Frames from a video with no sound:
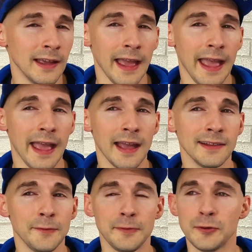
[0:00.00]

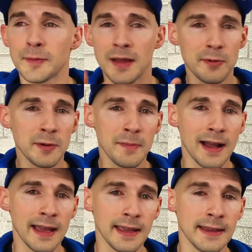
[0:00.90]
And if you remember
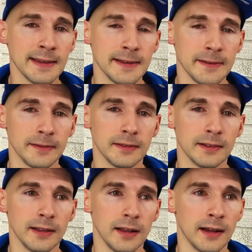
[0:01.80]
my
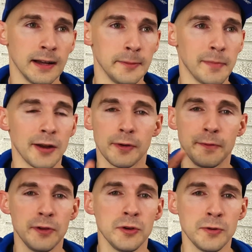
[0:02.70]

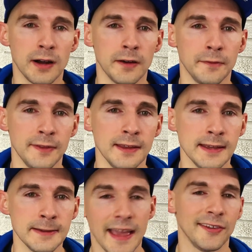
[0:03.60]
review of
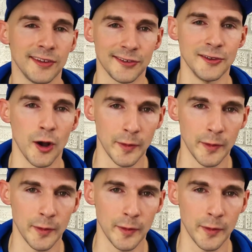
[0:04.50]
the ASICS Nova